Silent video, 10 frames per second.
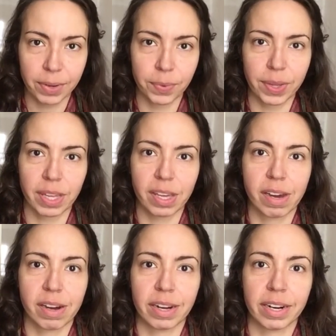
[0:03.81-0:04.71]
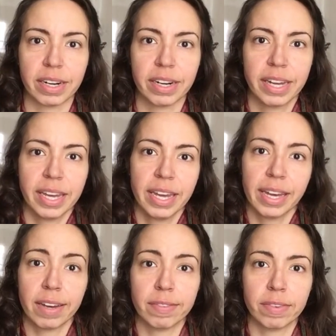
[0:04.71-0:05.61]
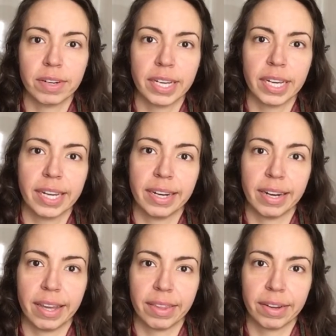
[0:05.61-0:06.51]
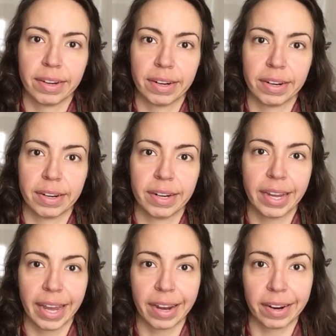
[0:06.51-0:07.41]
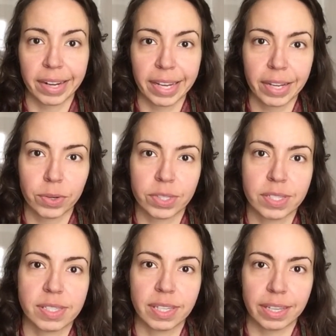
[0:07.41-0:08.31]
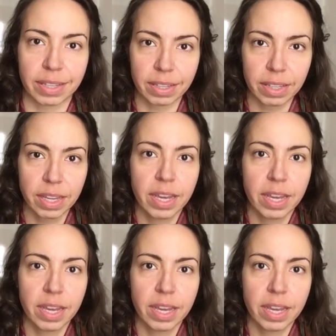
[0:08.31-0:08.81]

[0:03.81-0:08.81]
We are covering another area or skill